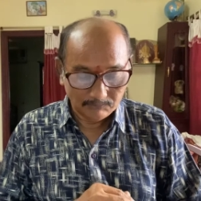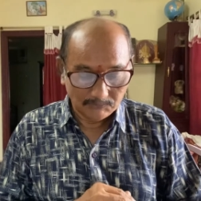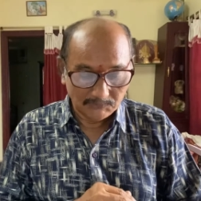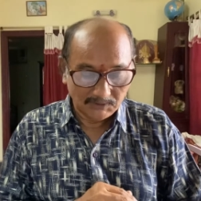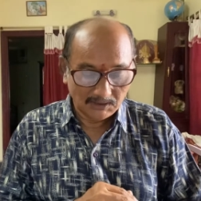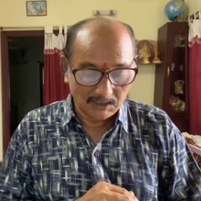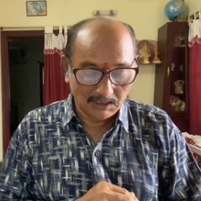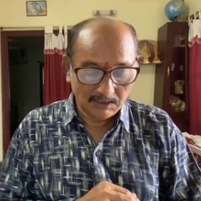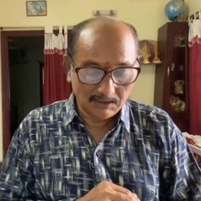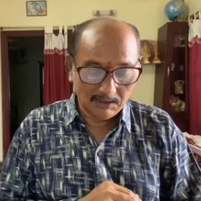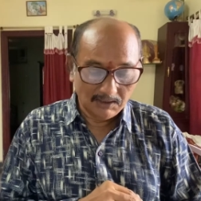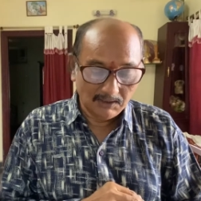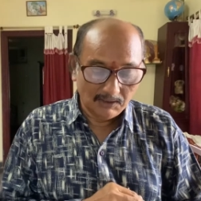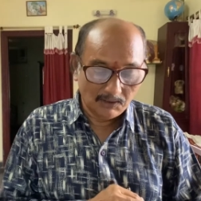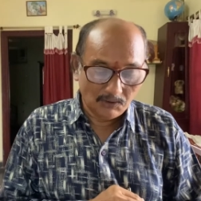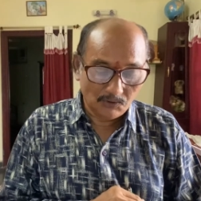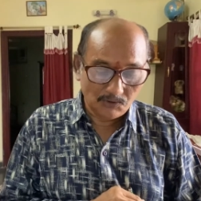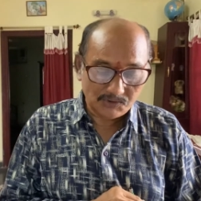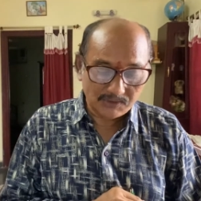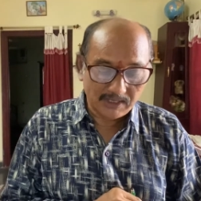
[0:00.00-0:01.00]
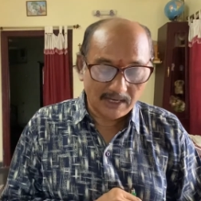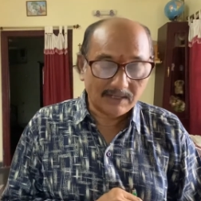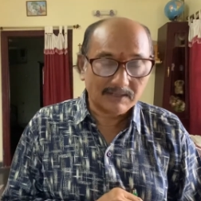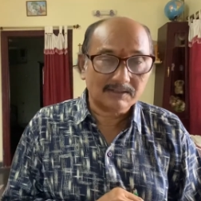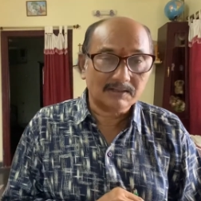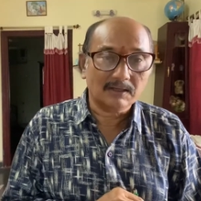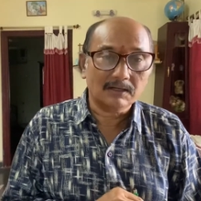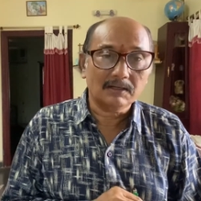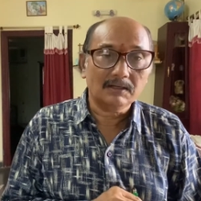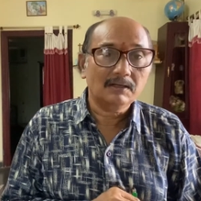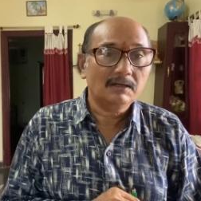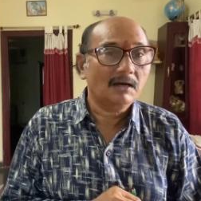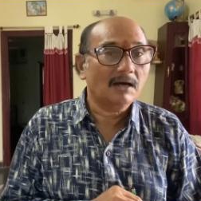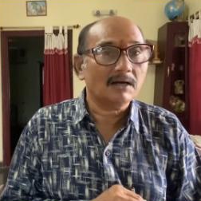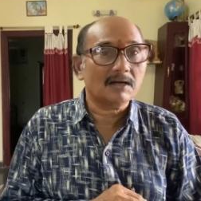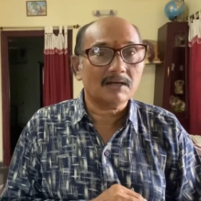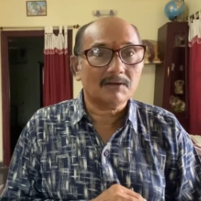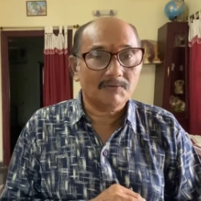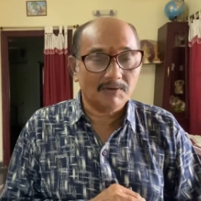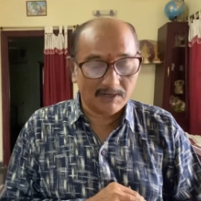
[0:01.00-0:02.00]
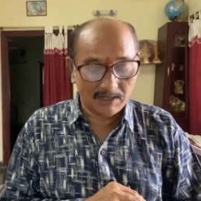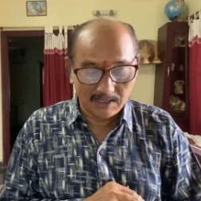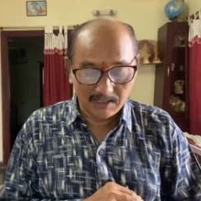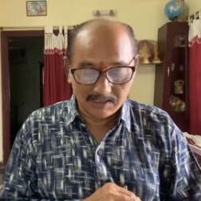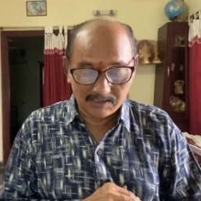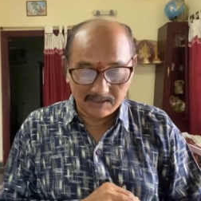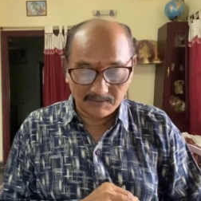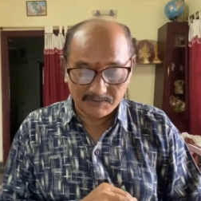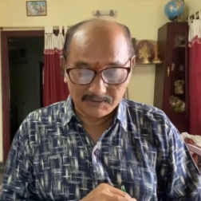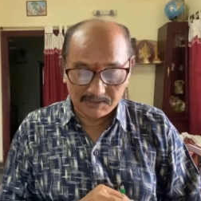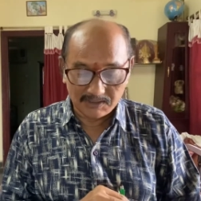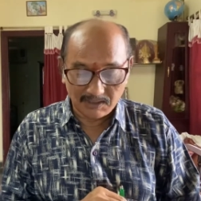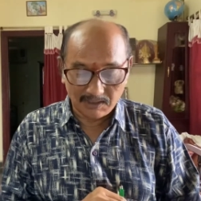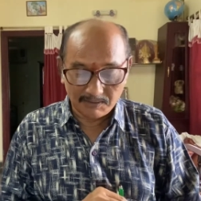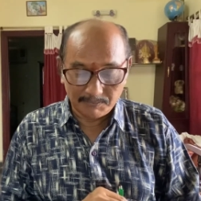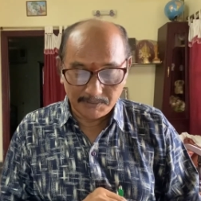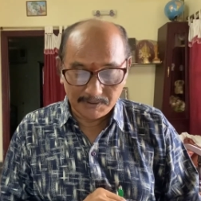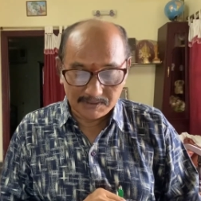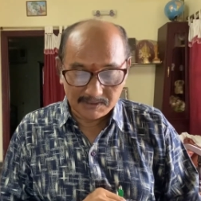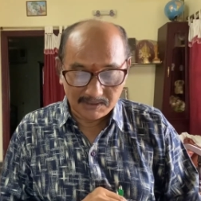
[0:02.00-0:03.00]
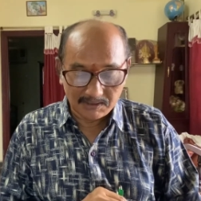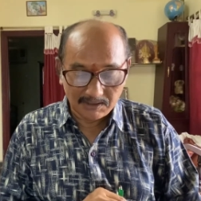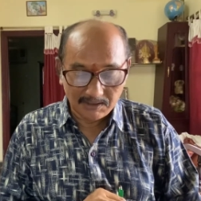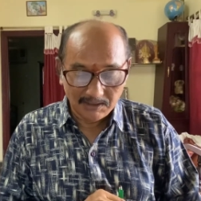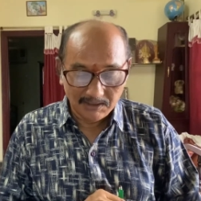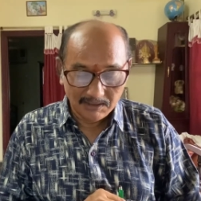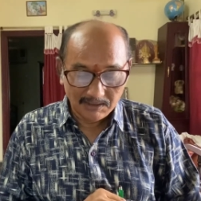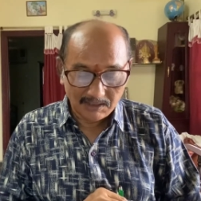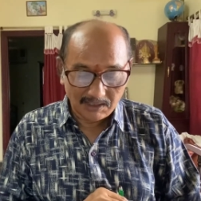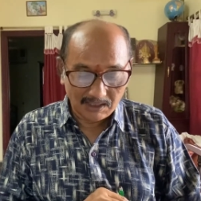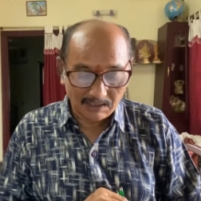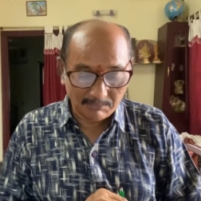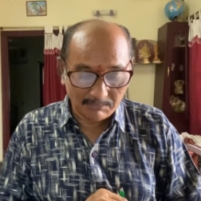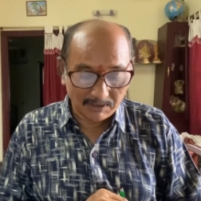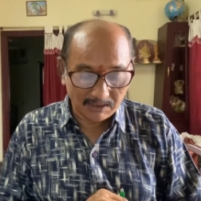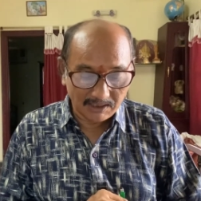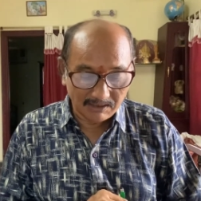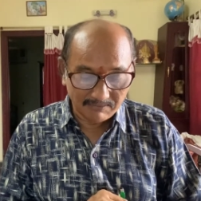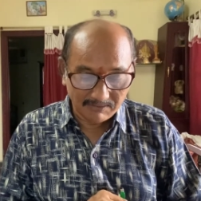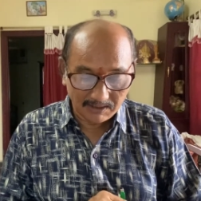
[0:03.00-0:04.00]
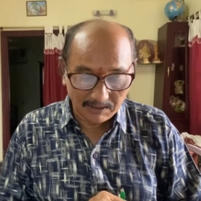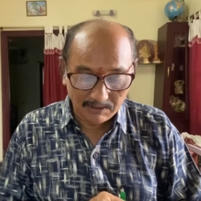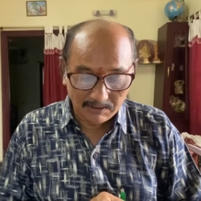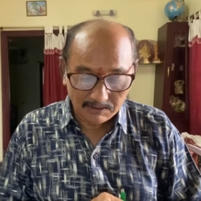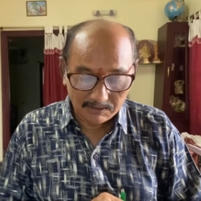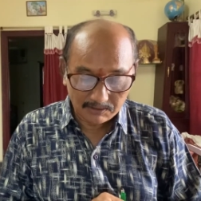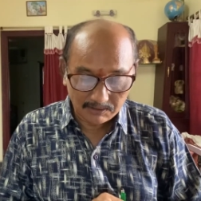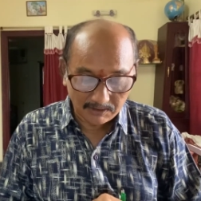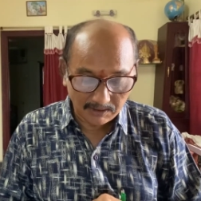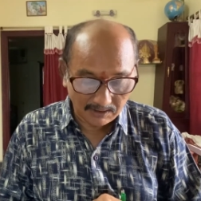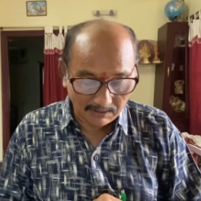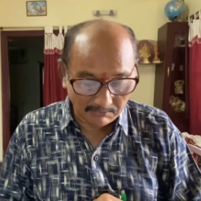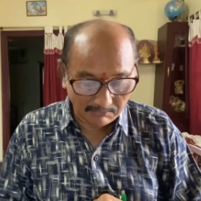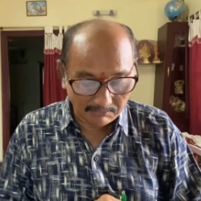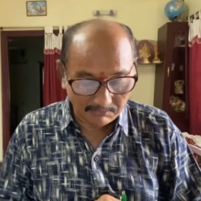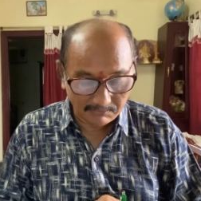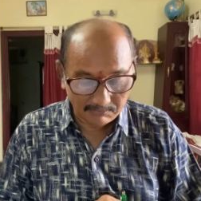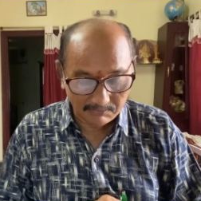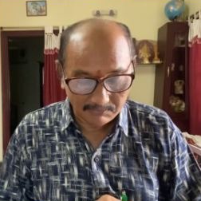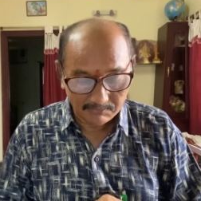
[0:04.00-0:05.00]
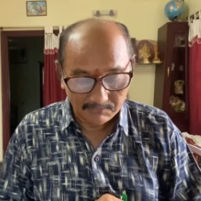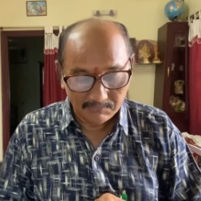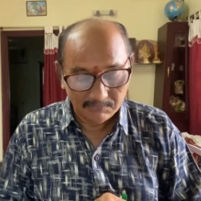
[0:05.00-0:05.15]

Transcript: Right? No sanction under 197 CRPC can be given to him.